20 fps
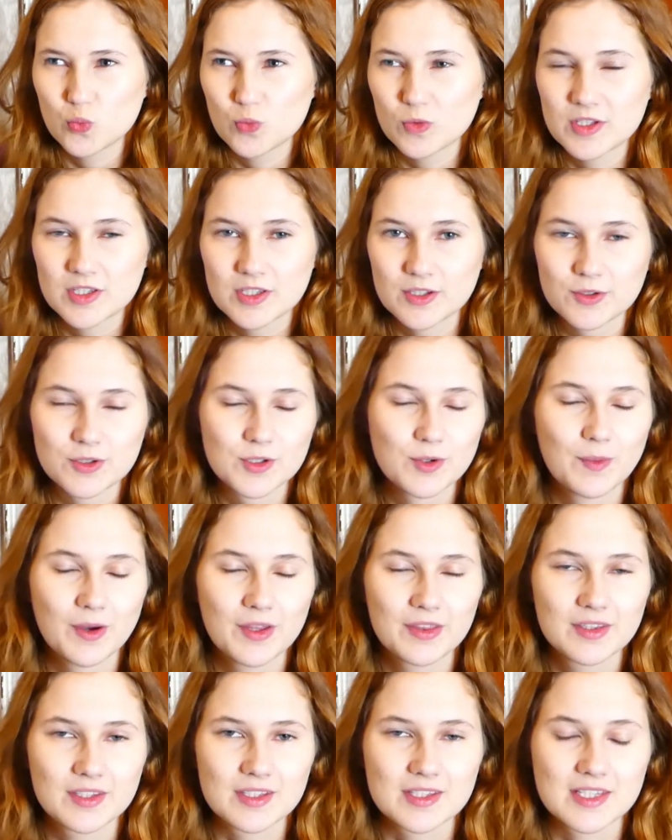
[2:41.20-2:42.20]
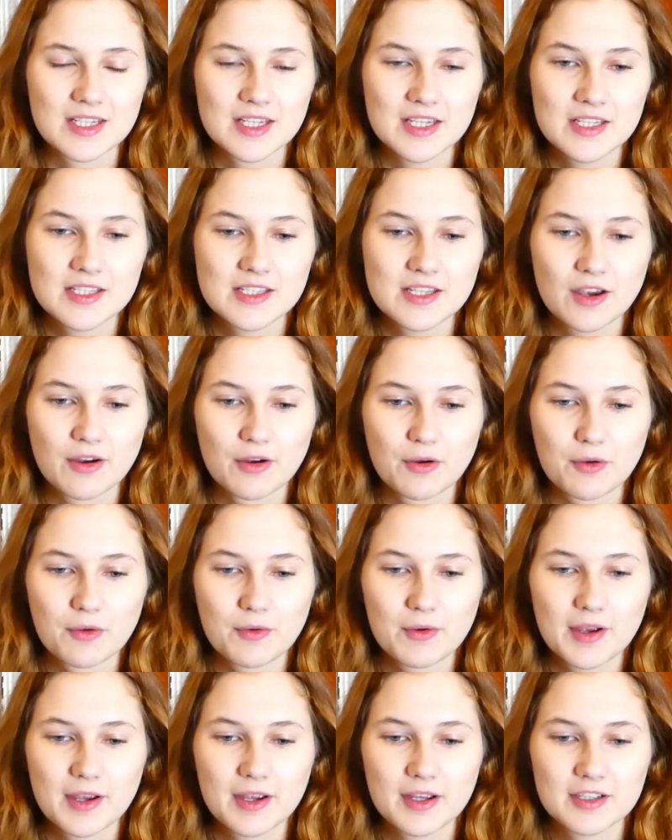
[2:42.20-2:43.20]
this is also one that's easier
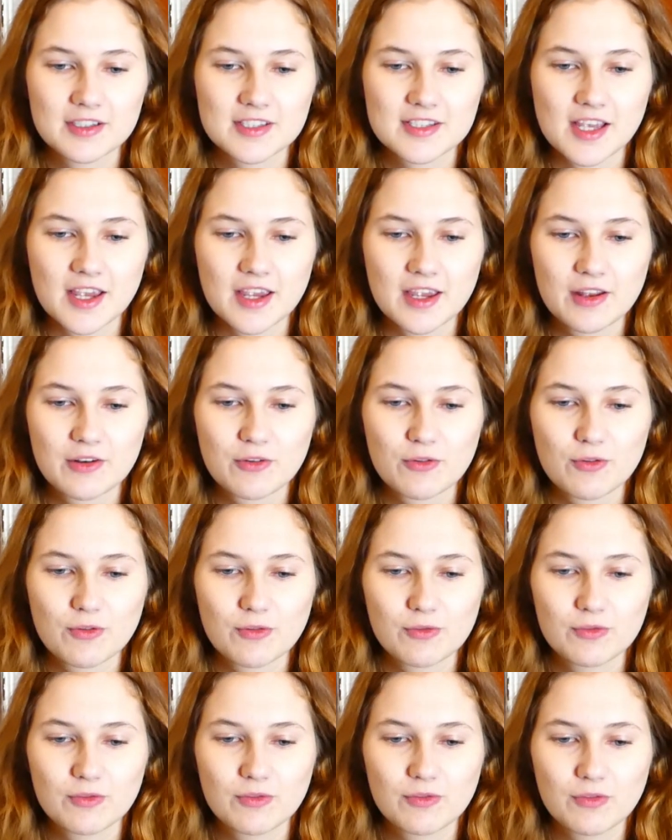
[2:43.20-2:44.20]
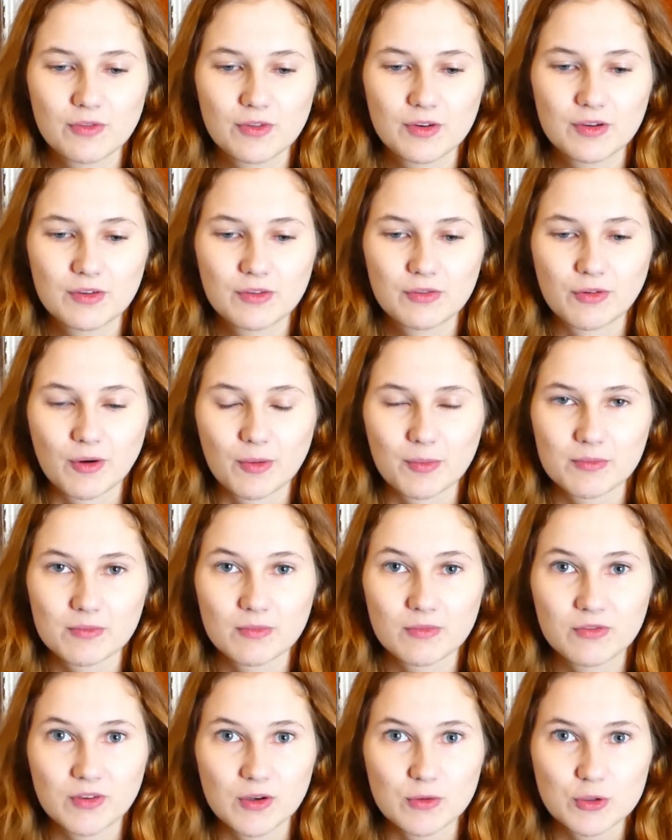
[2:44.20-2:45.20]
saying from
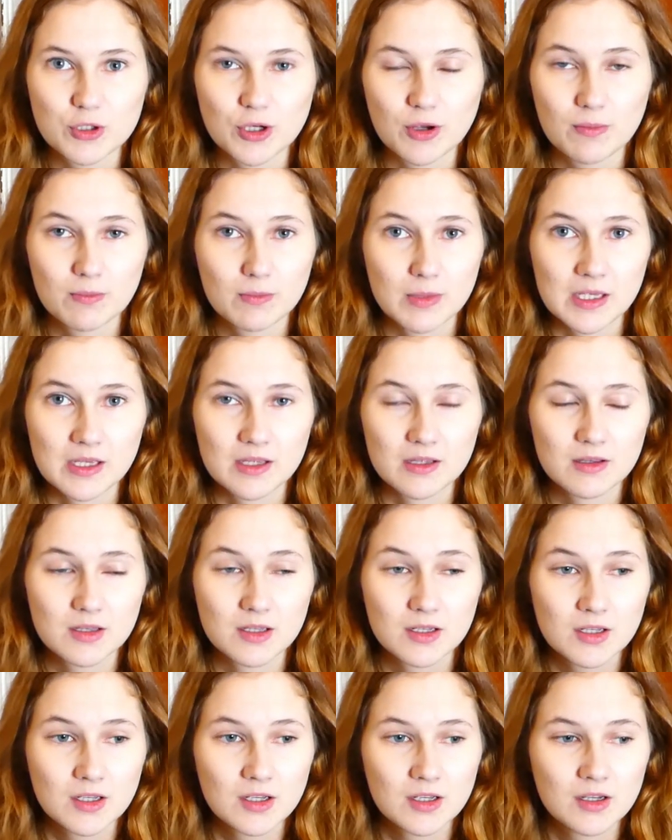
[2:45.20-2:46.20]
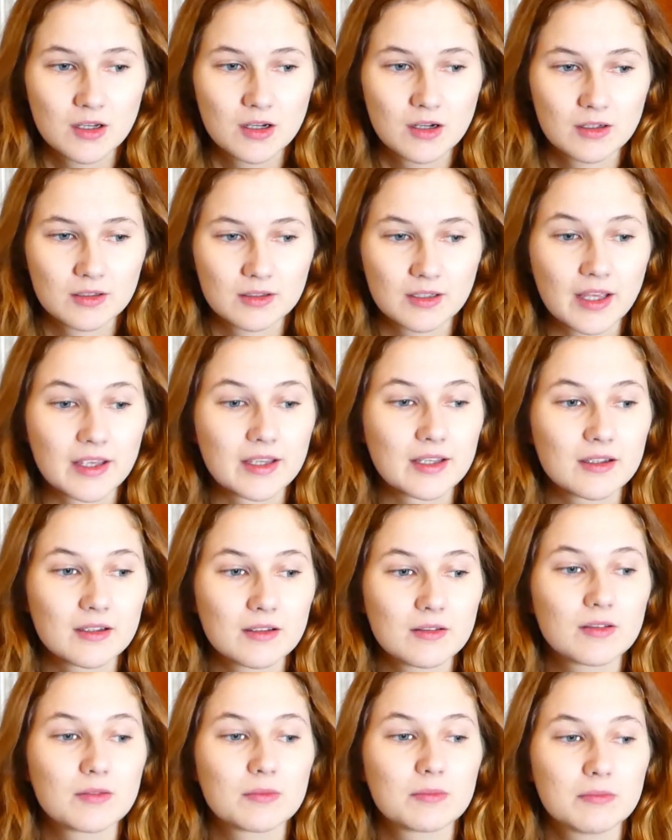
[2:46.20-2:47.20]
future me like
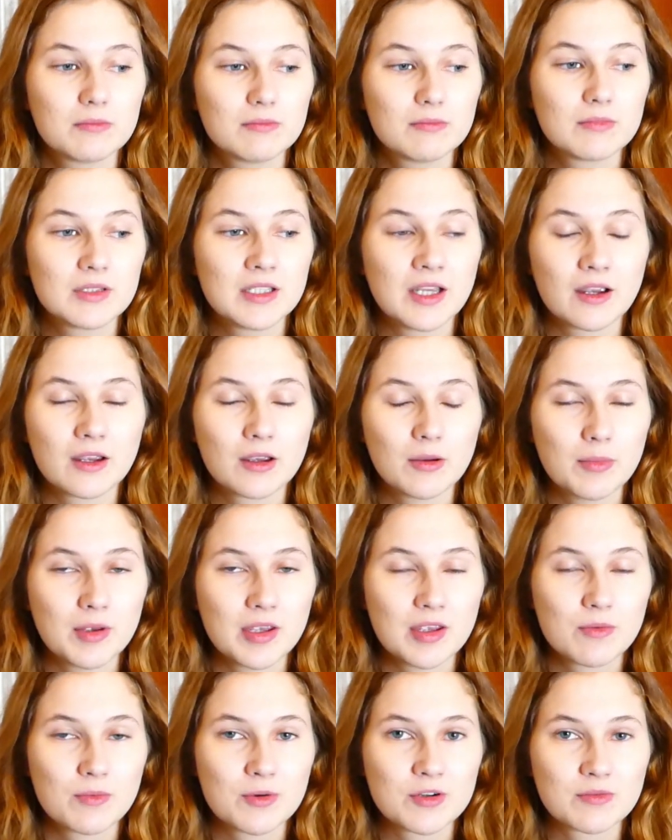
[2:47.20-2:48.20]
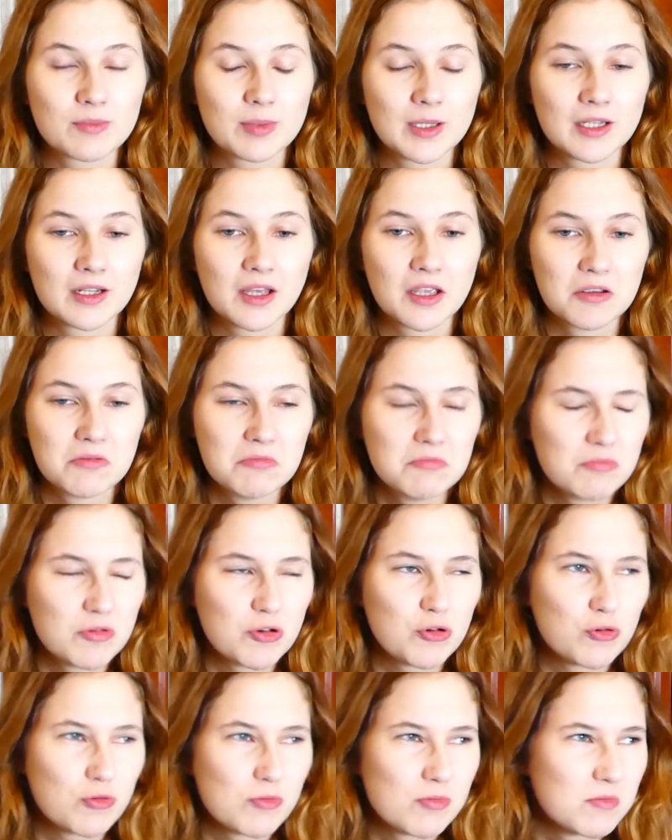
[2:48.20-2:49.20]
younger me would have been like,
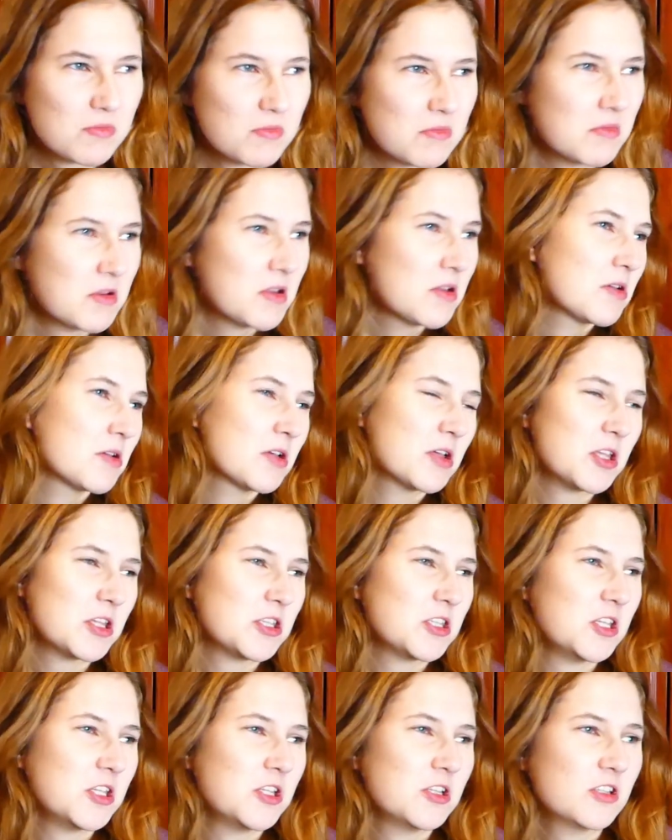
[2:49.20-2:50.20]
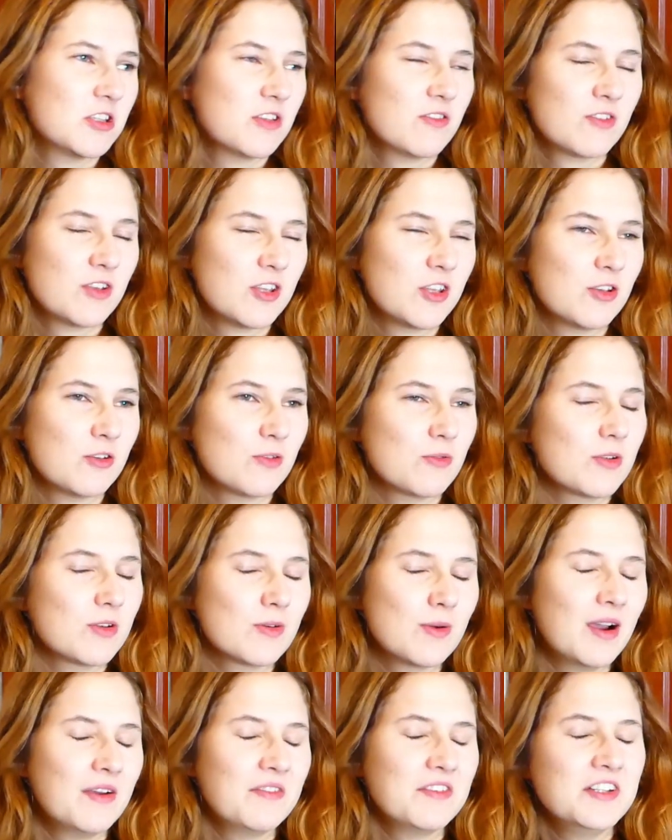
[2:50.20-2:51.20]
"Boo, it's easy for you.
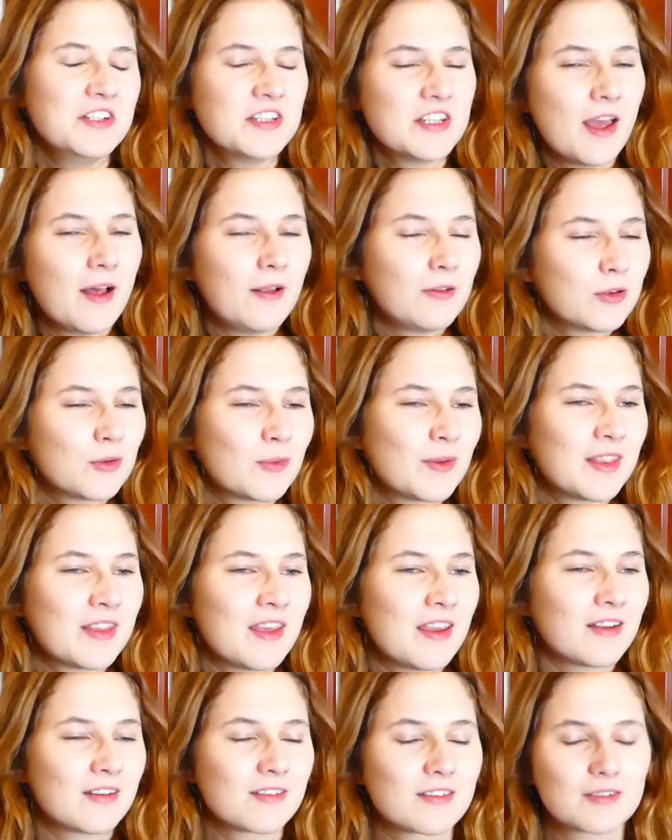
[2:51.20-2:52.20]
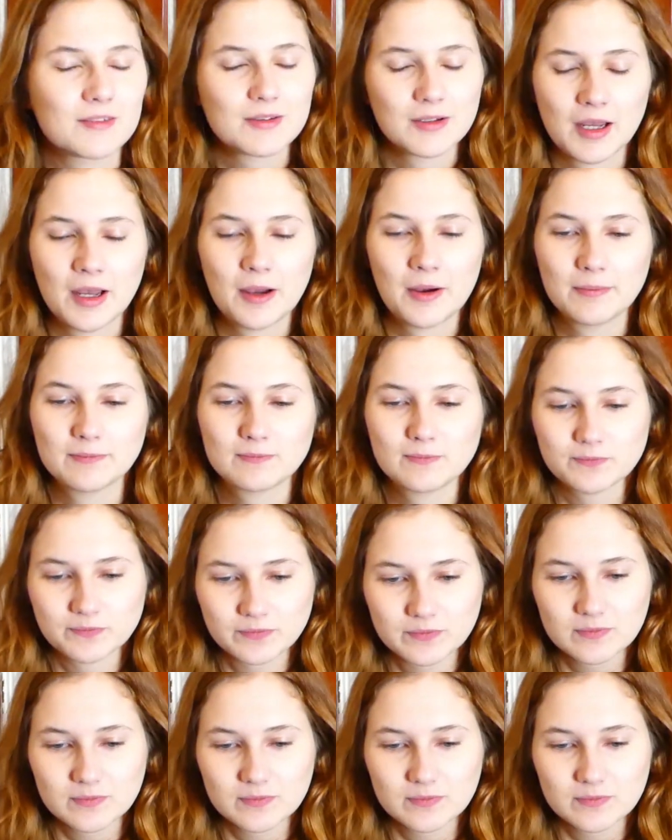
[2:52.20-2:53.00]
You haven't dealt with it." Um,